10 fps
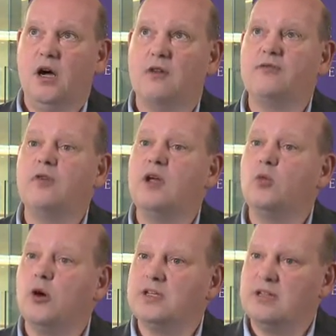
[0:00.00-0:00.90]

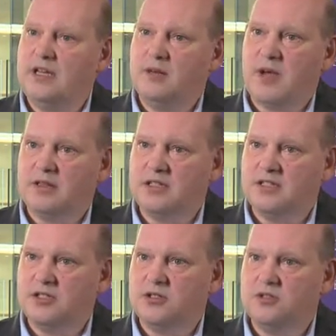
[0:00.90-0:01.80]
framework to think about these
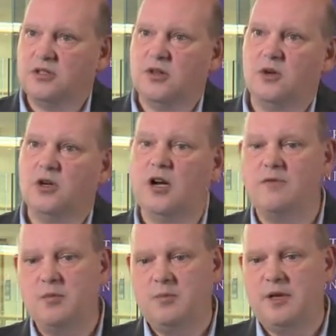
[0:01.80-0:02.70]
issues. You know,
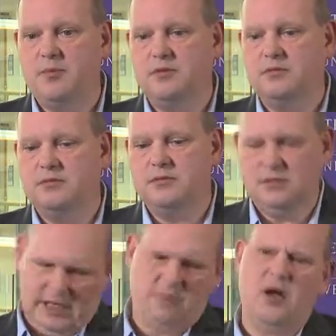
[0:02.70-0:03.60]
government people
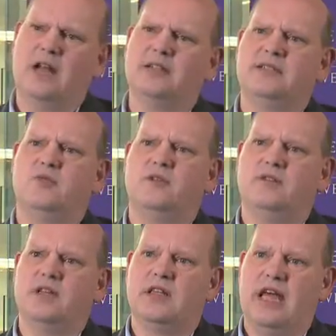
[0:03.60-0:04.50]
get a policy
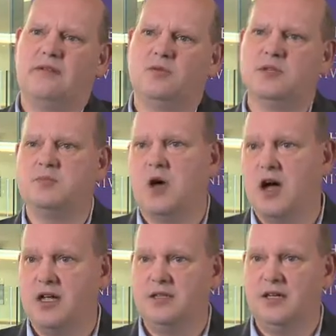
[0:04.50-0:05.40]
briefing and they have to
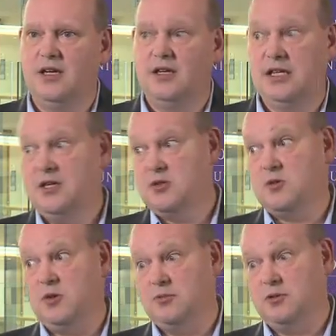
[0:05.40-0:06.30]
respond.
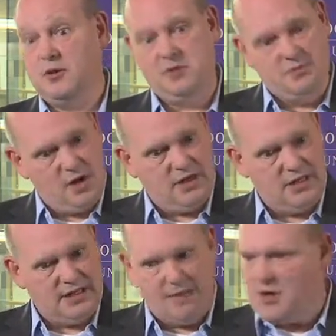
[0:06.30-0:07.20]
Industry people are
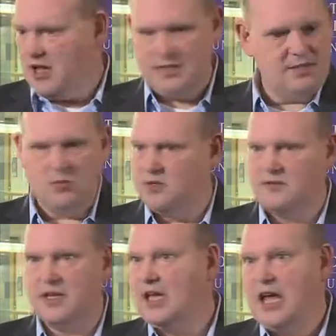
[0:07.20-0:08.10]
responding to that policy
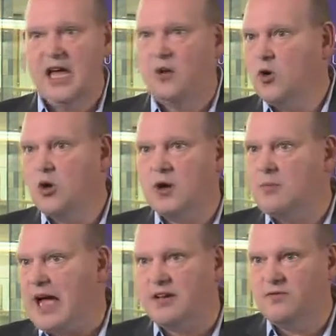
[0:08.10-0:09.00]
briefing, and we're going
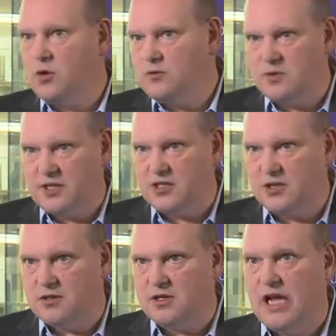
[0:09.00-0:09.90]
back and forth with each
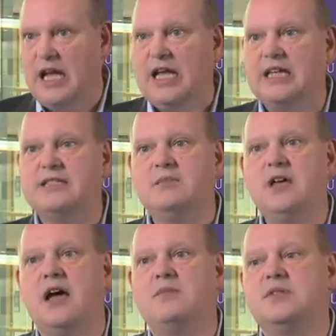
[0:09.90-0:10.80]
other. And
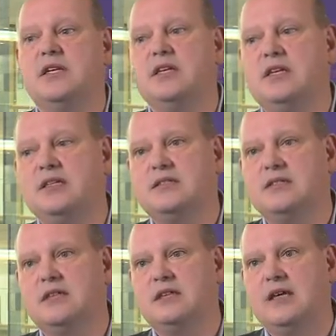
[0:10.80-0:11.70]
sometimes it
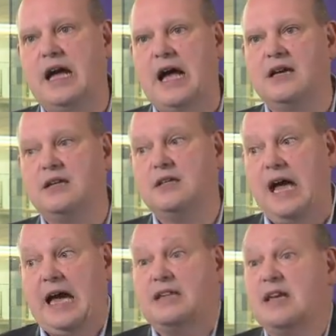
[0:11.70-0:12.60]
is the
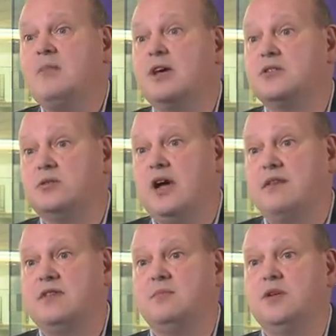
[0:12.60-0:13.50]
academics who
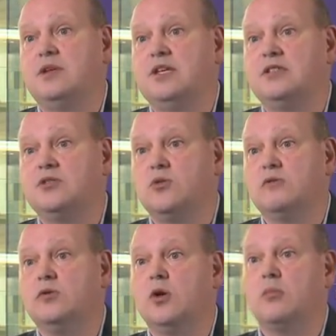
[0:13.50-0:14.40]
have the ability to sort of look